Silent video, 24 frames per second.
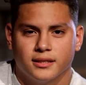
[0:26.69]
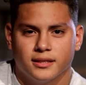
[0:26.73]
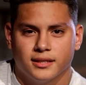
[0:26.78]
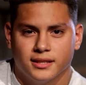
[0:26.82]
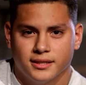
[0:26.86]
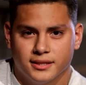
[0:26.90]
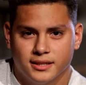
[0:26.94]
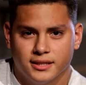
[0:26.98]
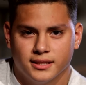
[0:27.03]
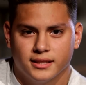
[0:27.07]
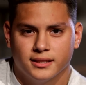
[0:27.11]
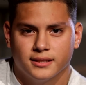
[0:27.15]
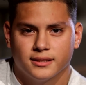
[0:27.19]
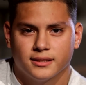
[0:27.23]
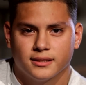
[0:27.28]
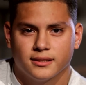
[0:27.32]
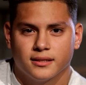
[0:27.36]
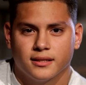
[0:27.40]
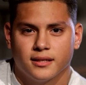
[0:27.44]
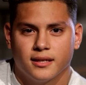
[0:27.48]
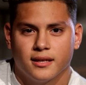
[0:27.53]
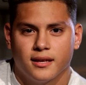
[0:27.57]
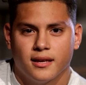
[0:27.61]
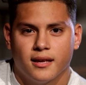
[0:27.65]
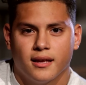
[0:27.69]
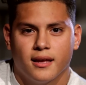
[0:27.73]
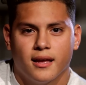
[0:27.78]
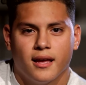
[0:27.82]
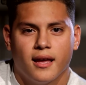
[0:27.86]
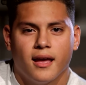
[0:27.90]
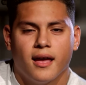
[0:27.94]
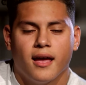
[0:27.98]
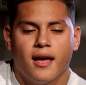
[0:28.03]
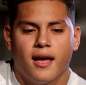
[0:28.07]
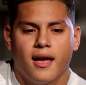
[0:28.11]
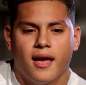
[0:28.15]
disease.
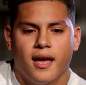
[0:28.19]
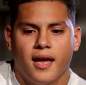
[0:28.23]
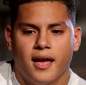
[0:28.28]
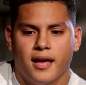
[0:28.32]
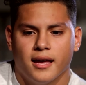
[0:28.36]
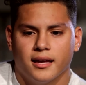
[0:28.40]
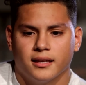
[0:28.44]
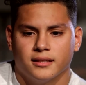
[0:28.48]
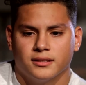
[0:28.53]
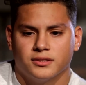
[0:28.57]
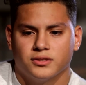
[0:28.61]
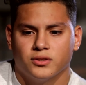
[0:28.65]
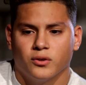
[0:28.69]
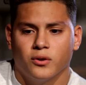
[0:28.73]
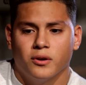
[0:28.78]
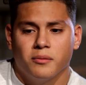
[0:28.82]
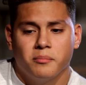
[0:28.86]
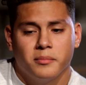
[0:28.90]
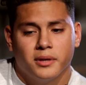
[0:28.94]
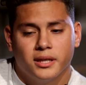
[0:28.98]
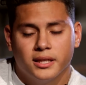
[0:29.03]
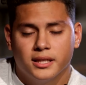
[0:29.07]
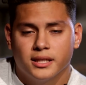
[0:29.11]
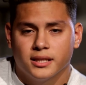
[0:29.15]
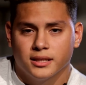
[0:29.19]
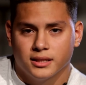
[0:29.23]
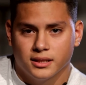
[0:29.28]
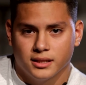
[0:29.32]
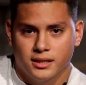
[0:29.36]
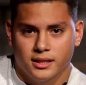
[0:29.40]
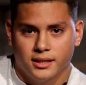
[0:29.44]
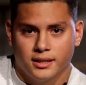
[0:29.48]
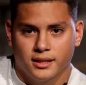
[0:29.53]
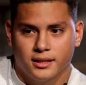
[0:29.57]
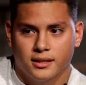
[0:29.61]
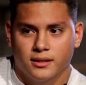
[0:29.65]
And so
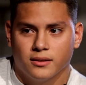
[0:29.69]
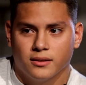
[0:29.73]
immediately